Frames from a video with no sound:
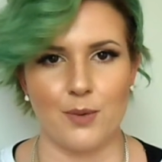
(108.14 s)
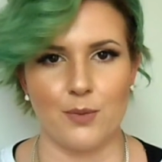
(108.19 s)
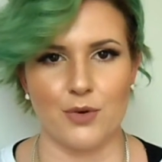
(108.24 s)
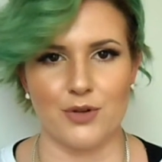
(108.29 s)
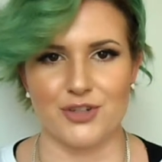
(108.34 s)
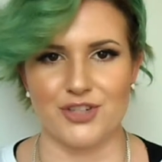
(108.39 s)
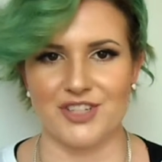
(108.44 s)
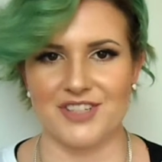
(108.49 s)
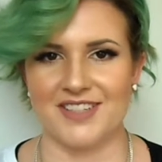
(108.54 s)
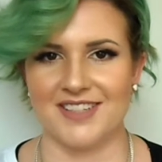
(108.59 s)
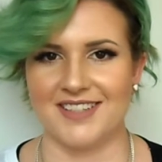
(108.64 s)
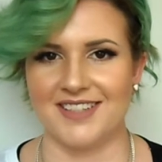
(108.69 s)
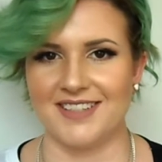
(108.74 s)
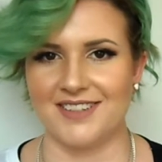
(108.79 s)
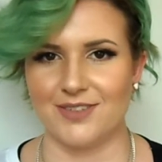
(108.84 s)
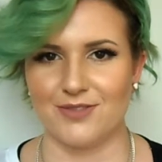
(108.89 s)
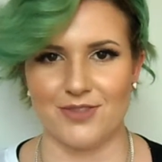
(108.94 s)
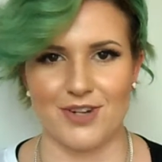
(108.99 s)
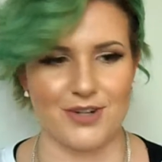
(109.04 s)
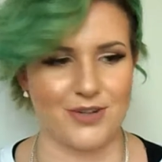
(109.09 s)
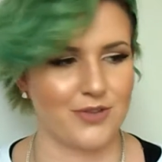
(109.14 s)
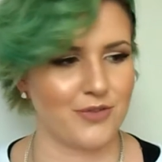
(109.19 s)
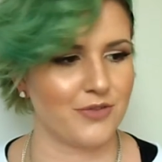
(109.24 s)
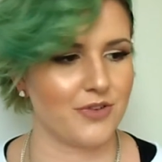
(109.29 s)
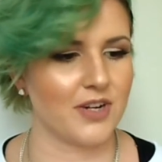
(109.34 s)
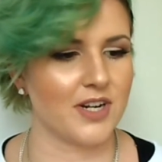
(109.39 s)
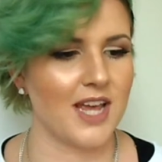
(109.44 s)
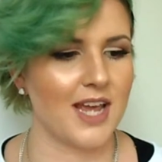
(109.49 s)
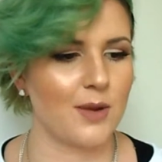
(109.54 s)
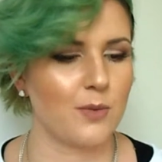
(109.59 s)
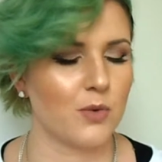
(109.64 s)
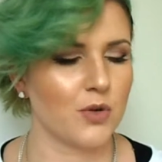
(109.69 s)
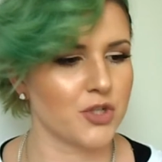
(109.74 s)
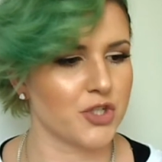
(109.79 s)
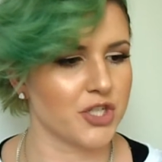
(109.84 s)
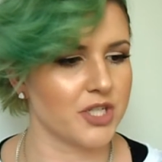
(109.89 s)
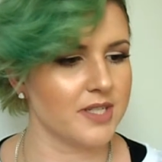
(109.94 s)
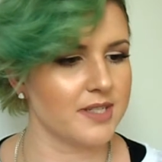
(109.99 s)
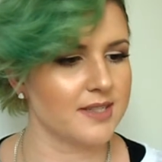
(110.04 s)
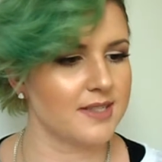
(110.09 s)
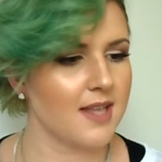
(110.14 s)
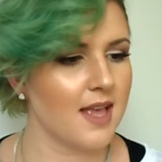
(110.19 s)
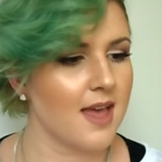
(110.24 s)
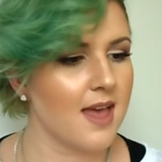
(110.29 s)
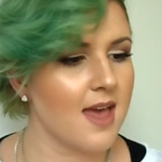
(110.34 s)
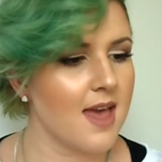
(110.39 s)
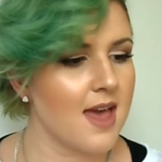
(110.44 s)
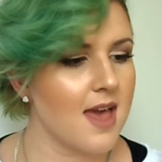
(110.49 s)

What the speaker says: 8 washes. It says it right on the front, 8 washes.